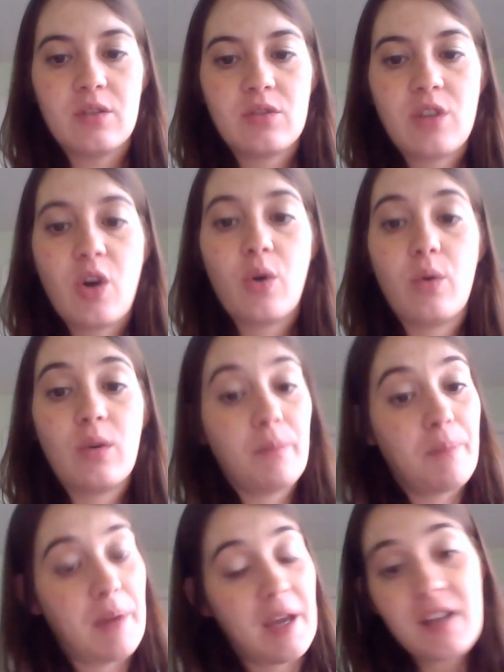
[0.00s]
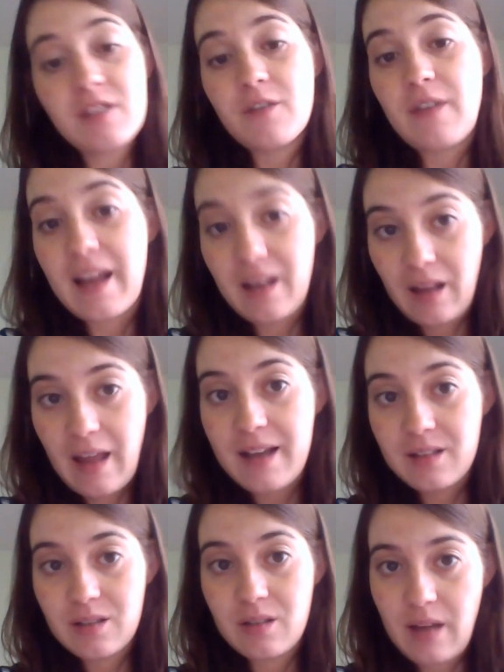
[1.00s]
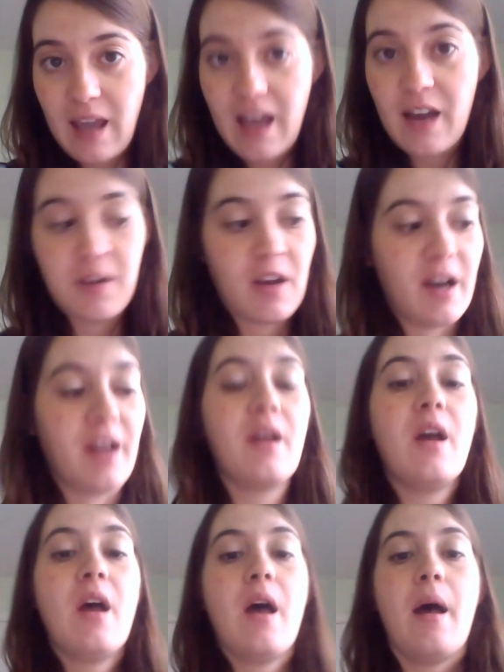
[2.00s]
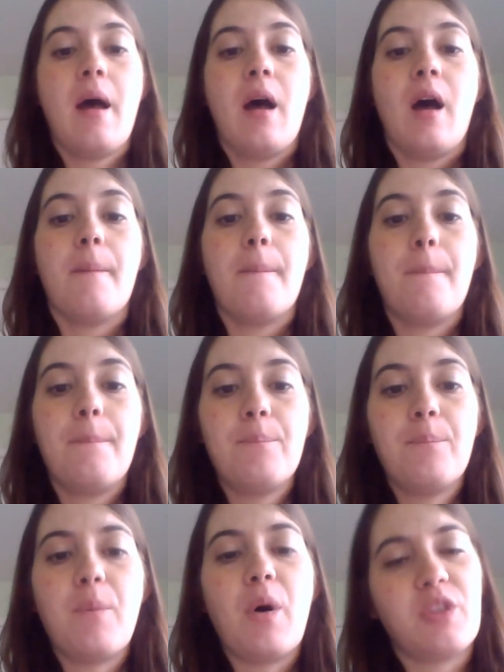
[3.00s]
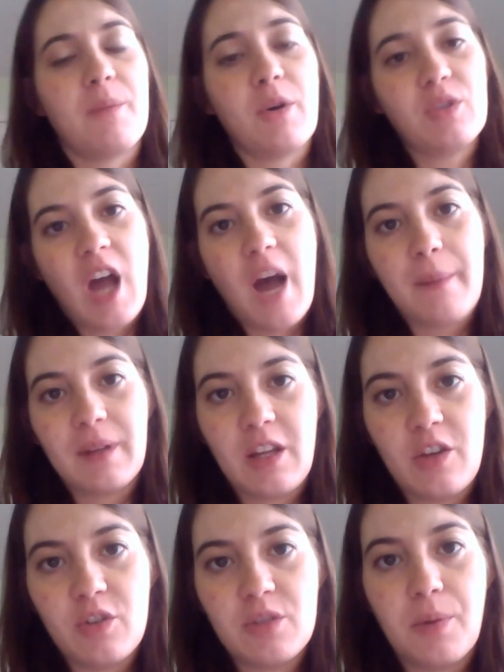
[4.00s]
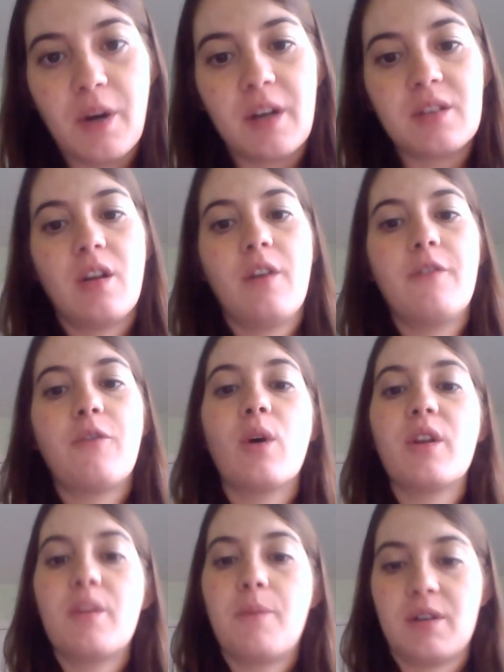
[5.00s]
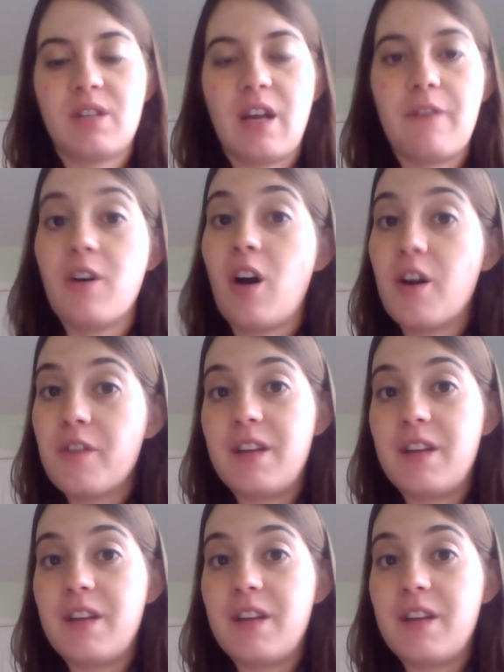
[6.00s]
So because of that last caveat, the most commonly used books for the book cipher are the